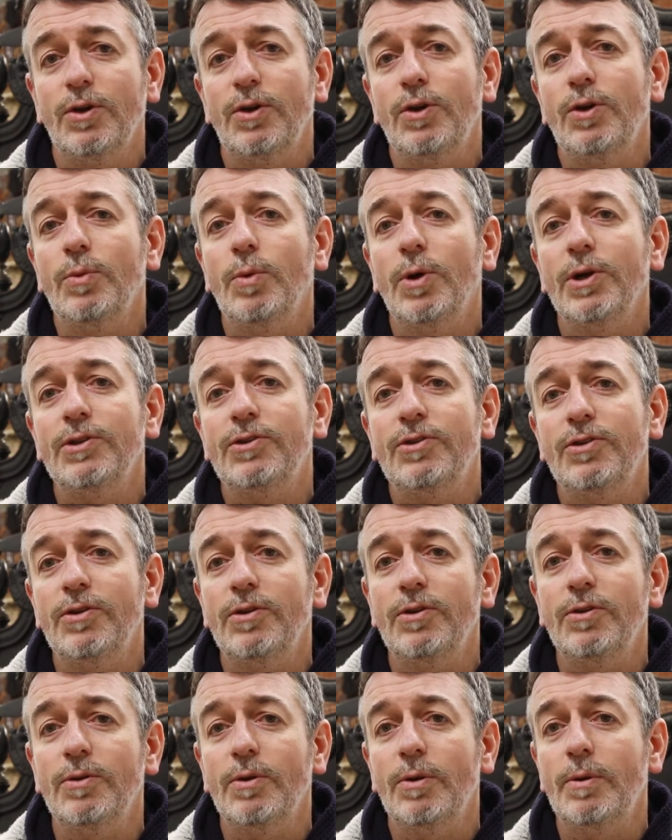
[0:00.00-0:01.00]
who want
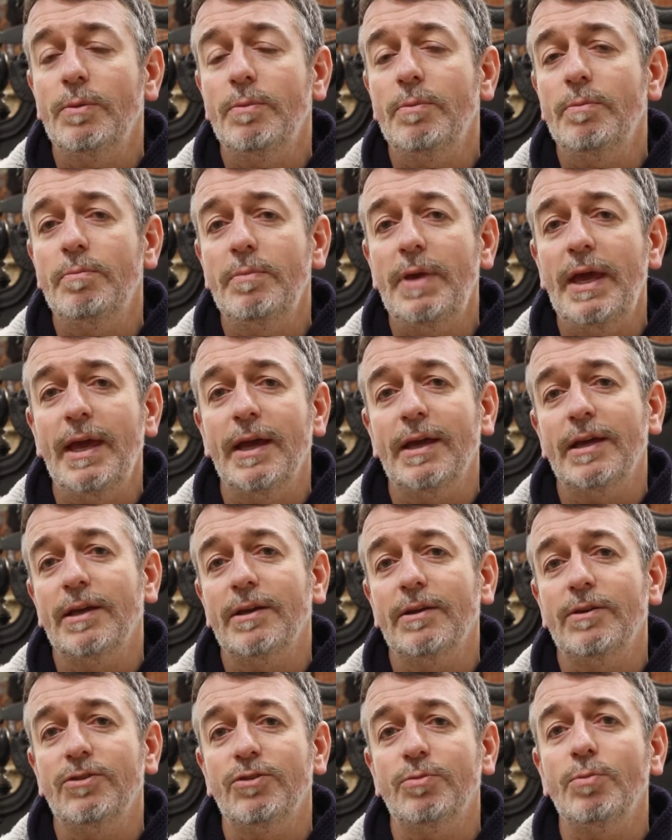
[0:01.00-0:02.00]
to make
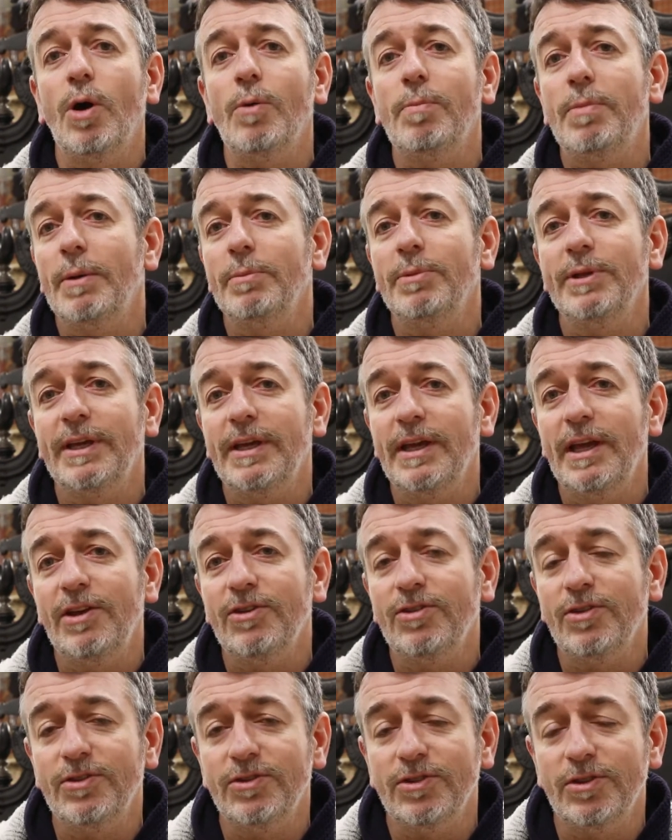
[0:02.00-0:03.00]
small
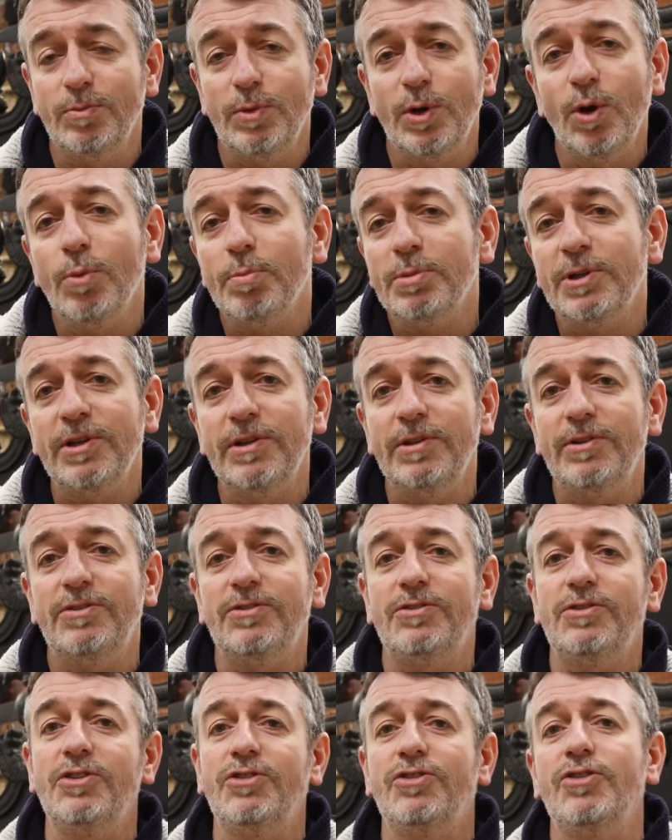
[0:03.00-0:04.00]
publications, and we hope to
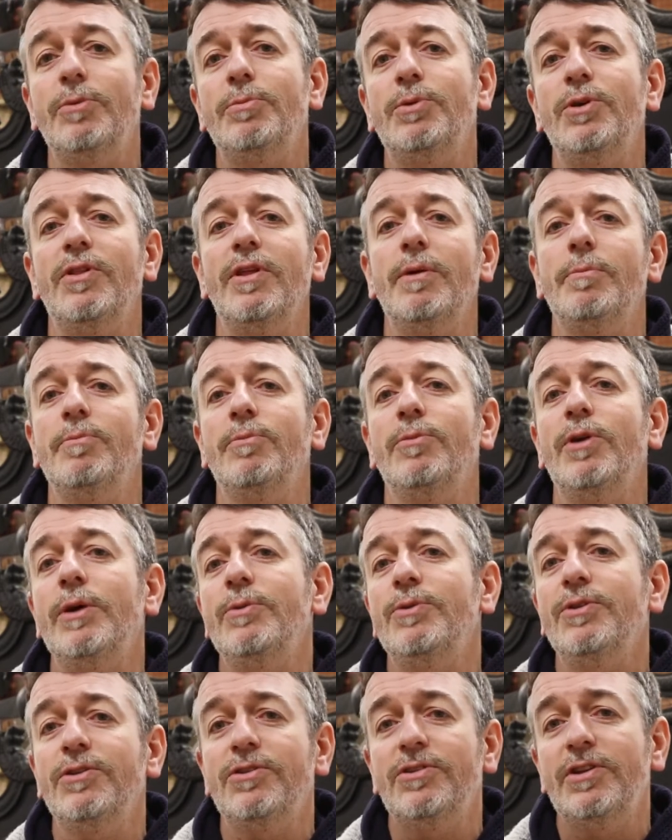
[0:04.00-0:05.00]
distribute them
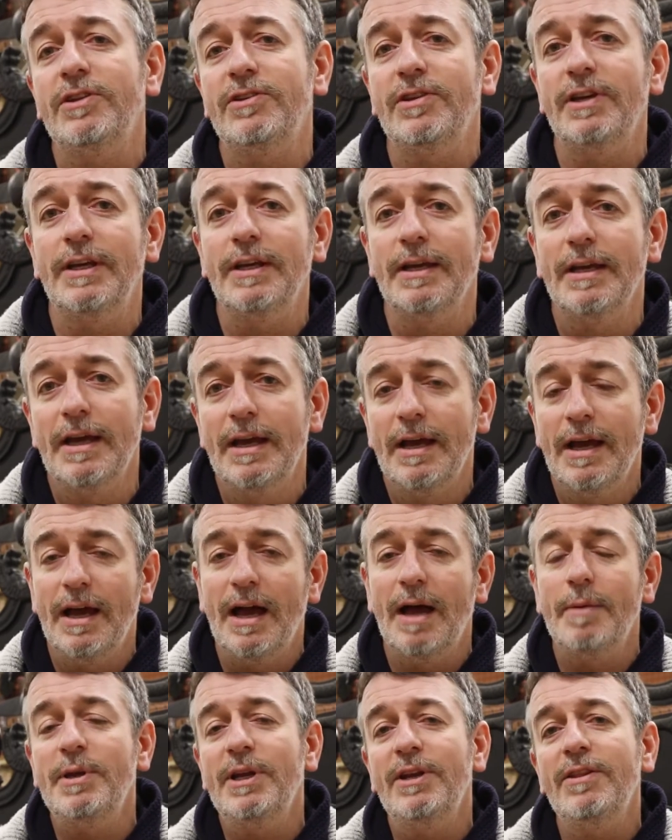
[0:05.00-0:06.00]
around the city.
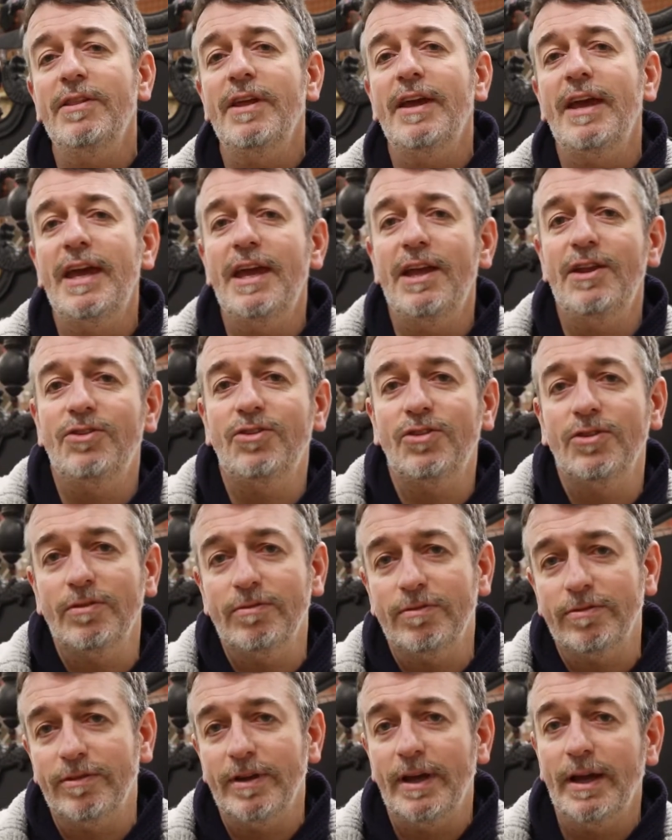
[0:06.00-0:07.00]
I mean, in the age
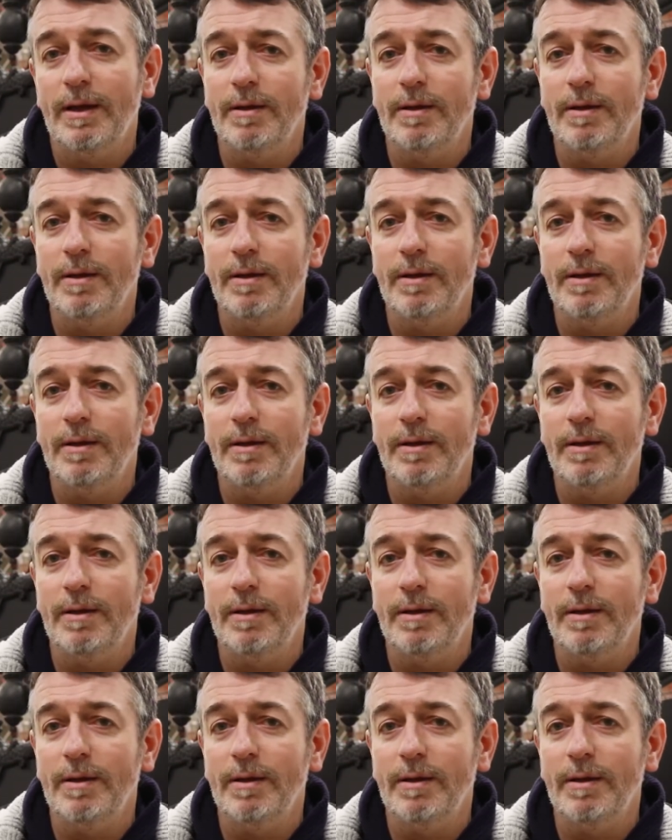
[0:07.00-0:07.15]
of